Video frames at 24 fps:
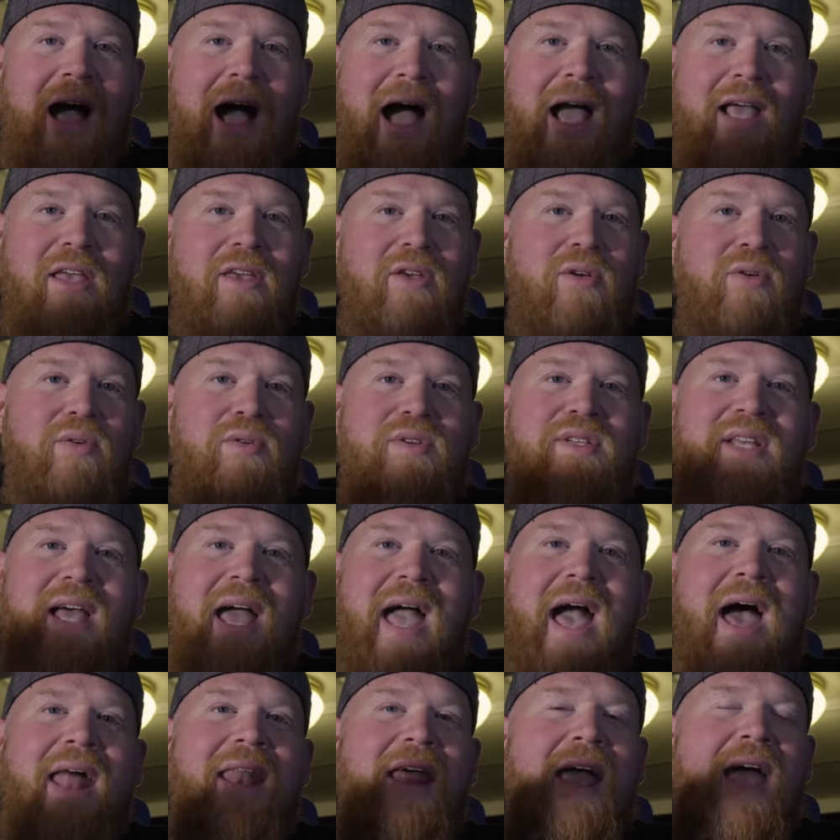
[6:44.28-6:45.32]
I use
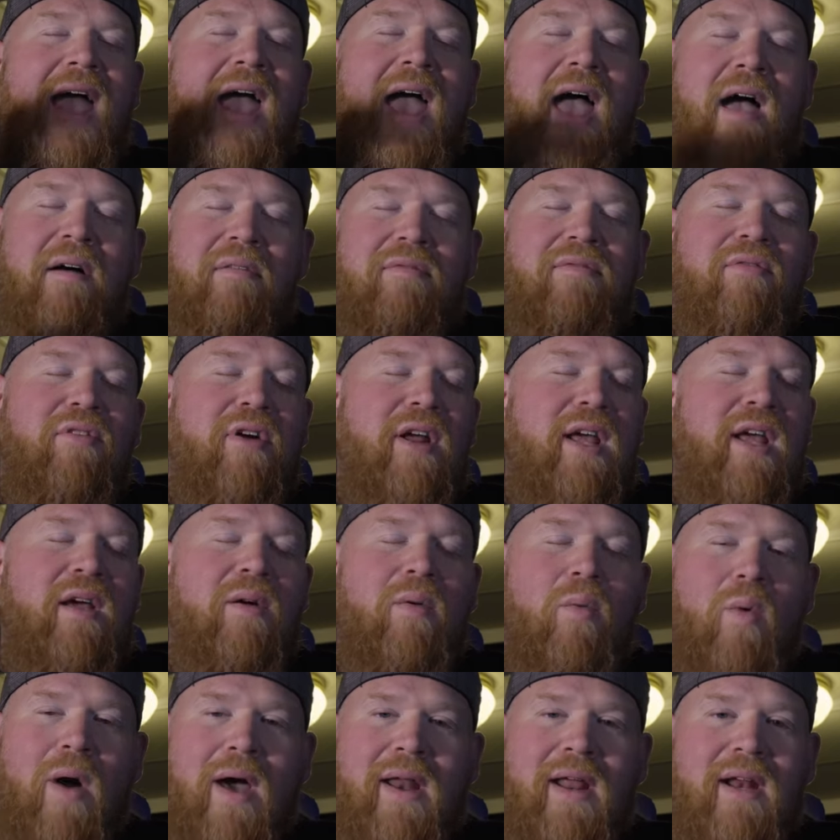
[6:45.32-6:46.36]
at every
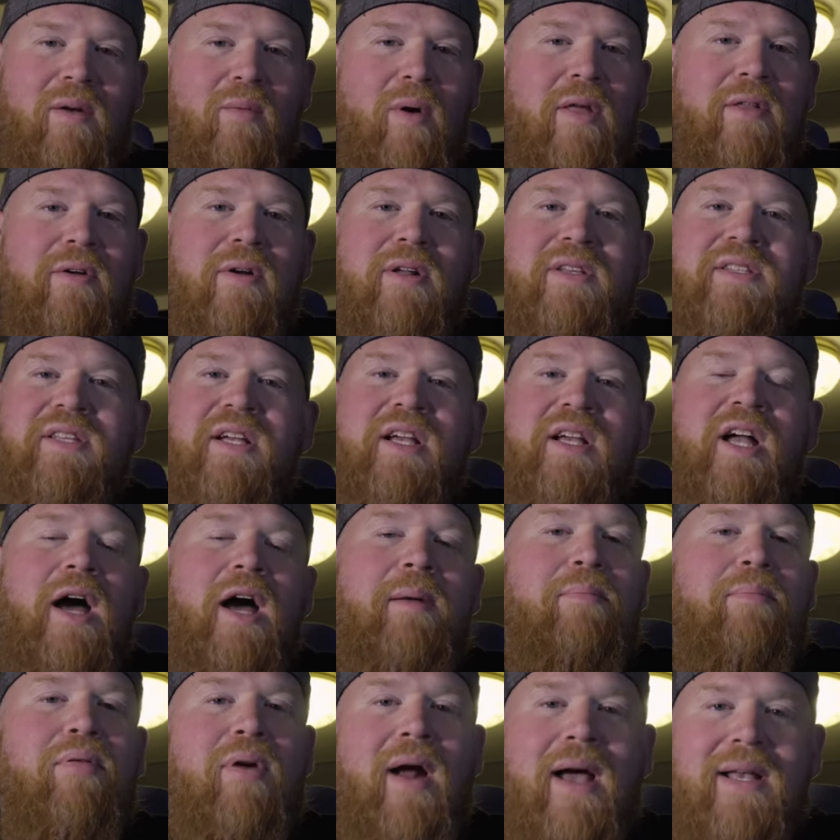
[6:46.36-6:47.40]
wedding, whether it's to
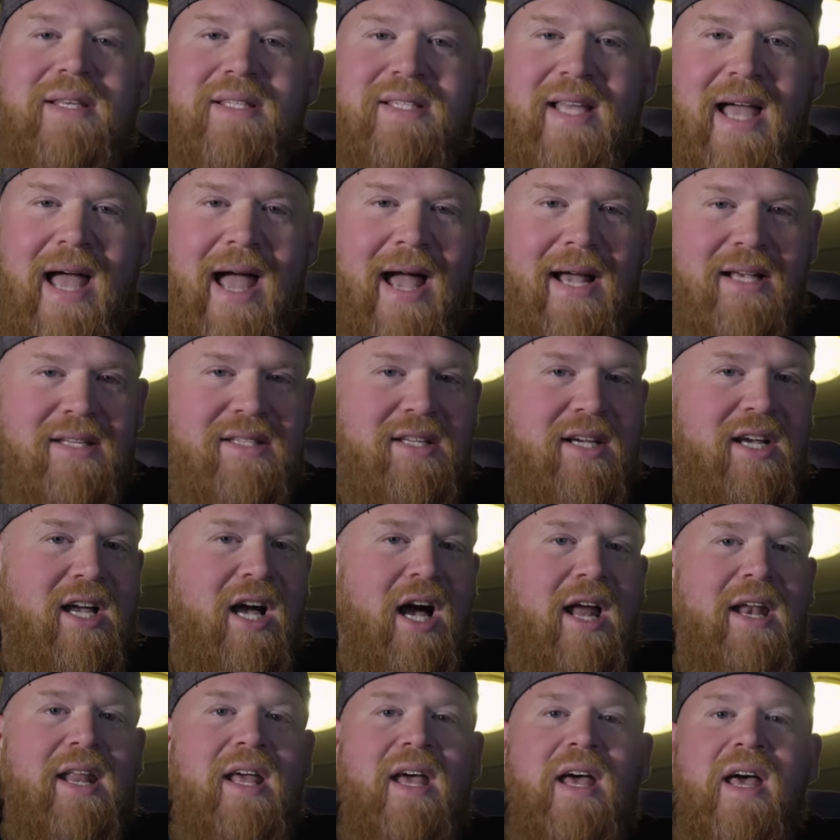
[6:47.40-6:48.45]
cut price tags, to
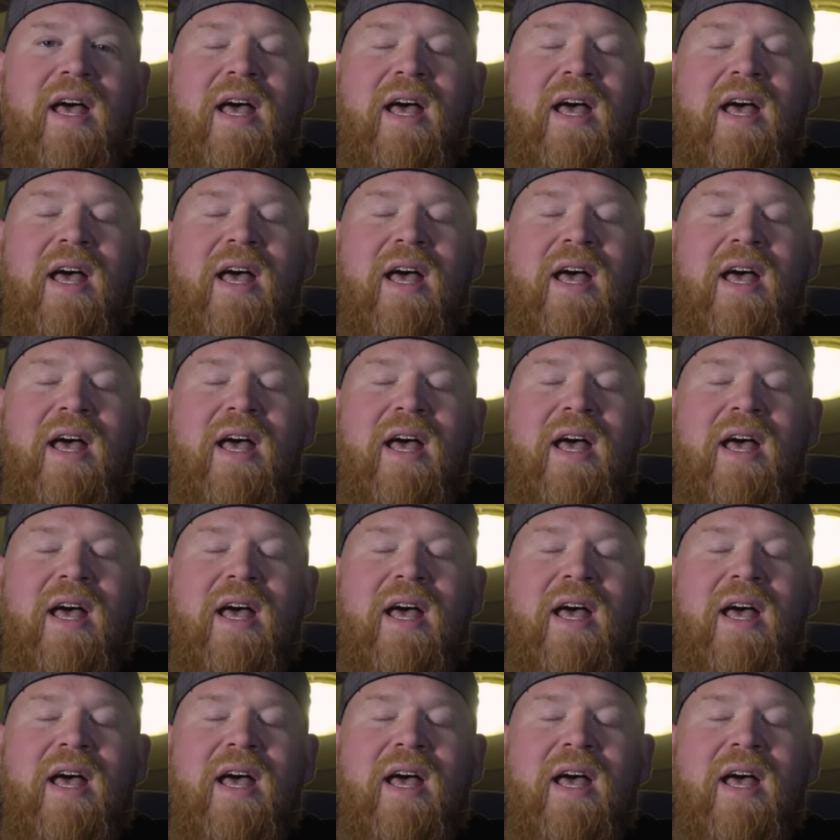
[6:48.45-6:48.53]
cut